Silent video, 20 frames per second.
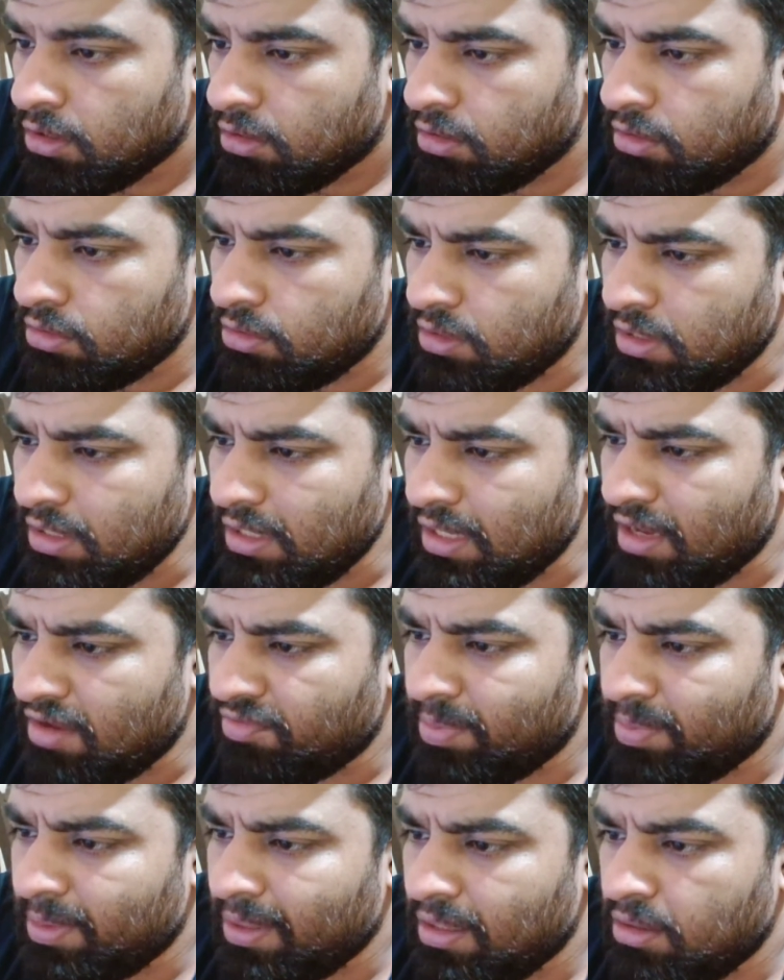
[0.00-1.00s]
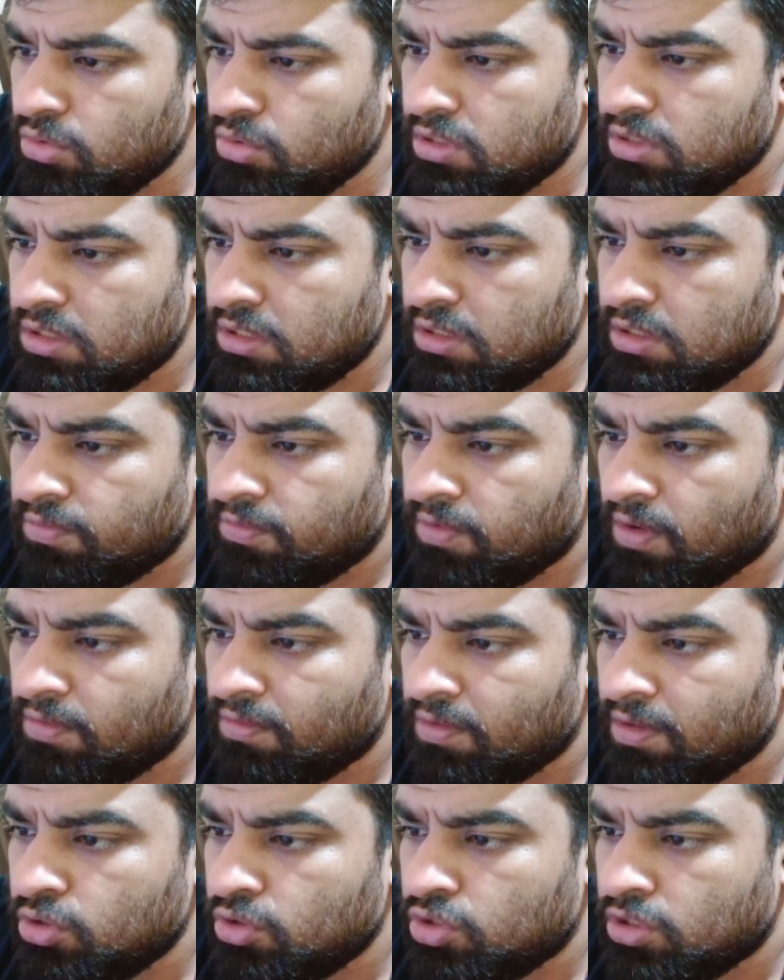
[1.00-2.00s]
Do you think FPL loses its fun
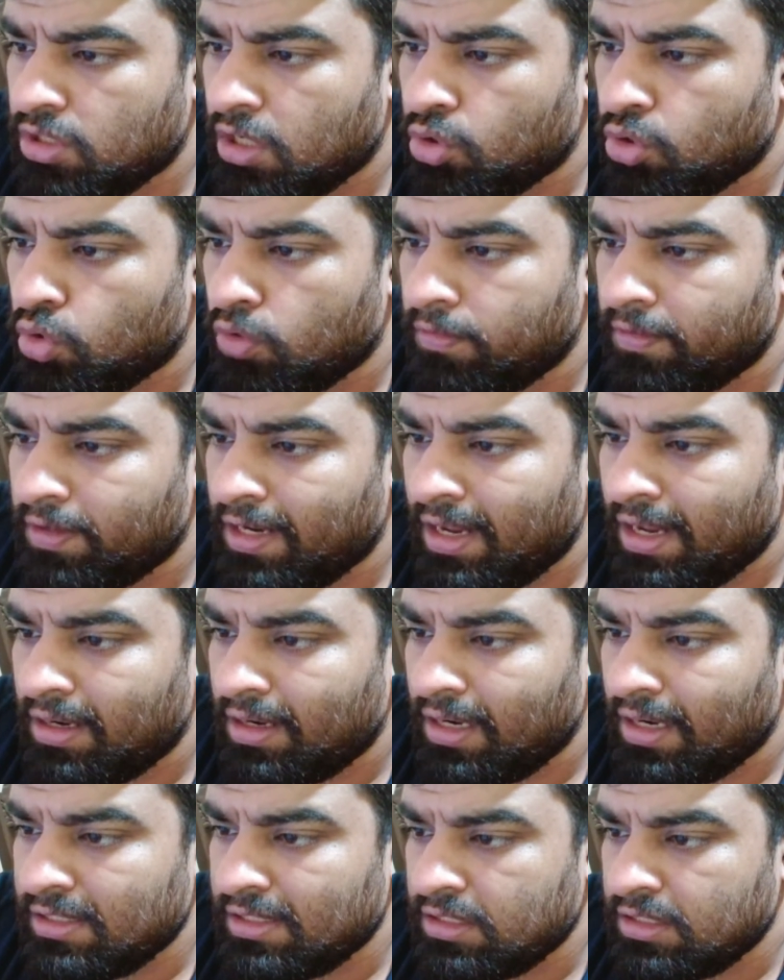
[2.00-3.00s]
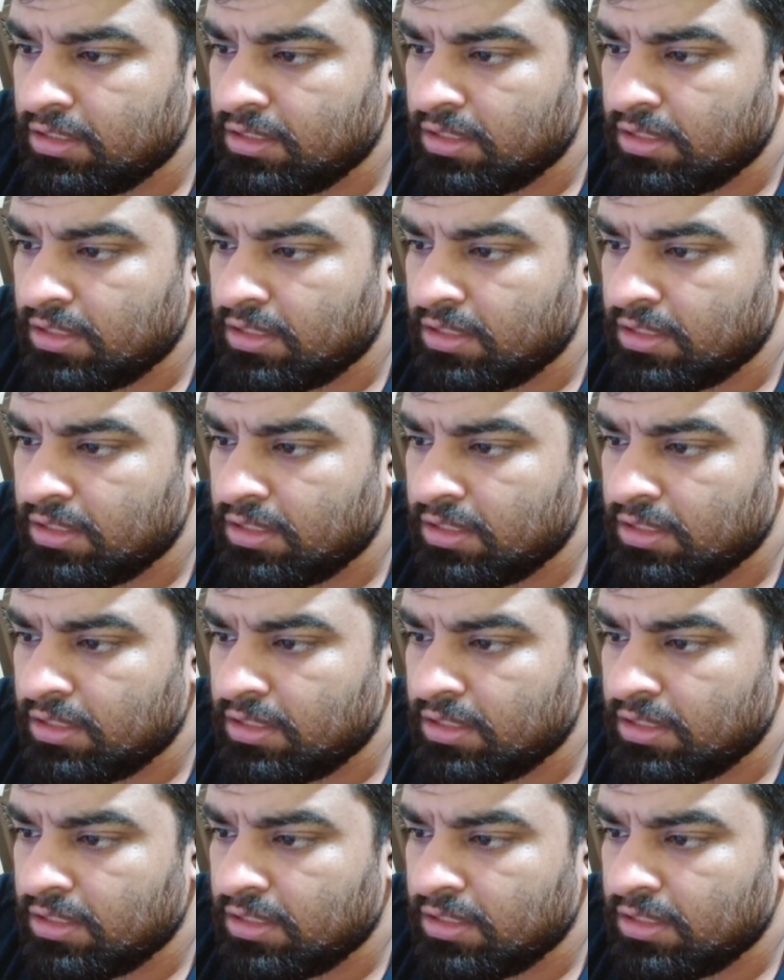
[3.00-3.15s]
when you start to overanalyze it?